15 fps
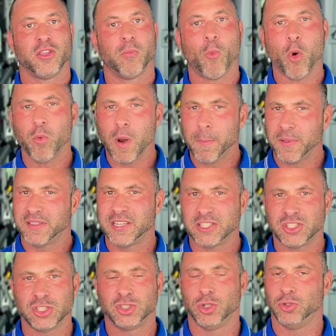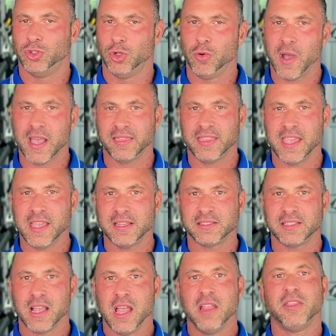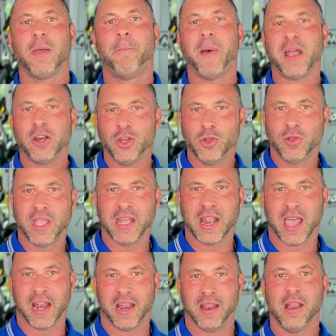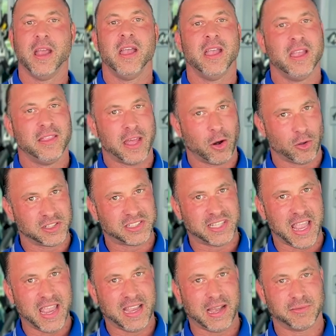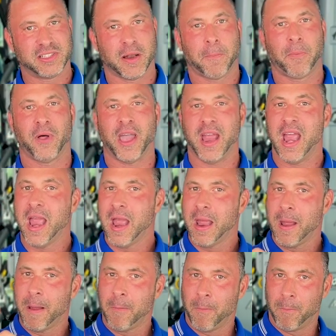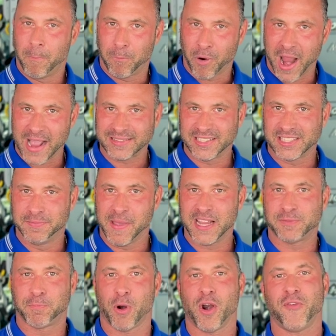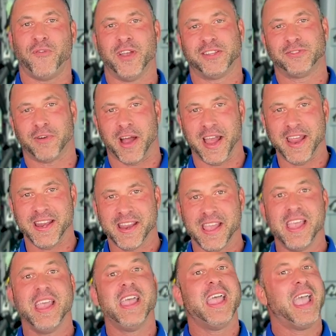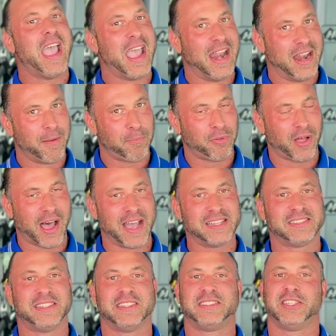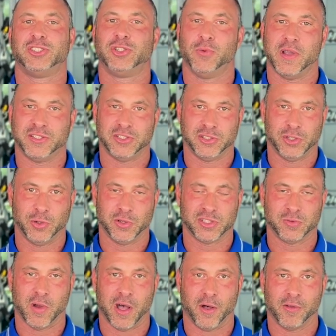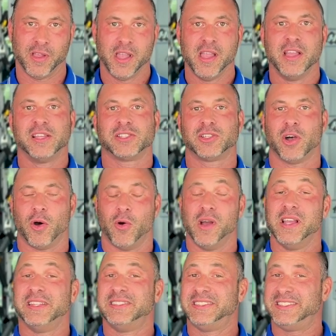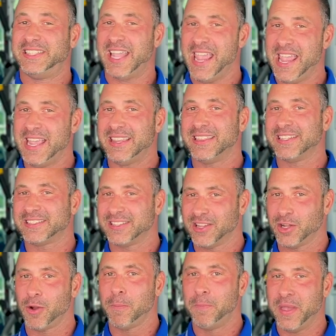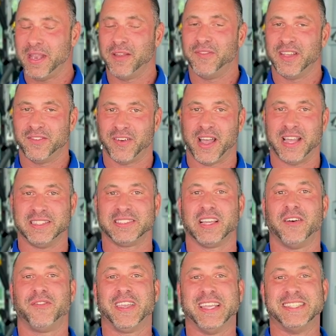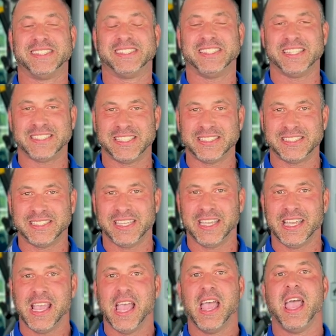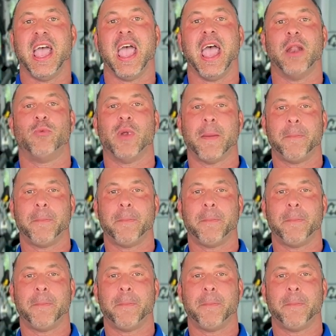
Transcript: the more repetitions you do at things, the better you get at it. That old saying comes into play practice makes perfect, right? And it applies to this situation too as well. So, Take this little bit of advice of consistency and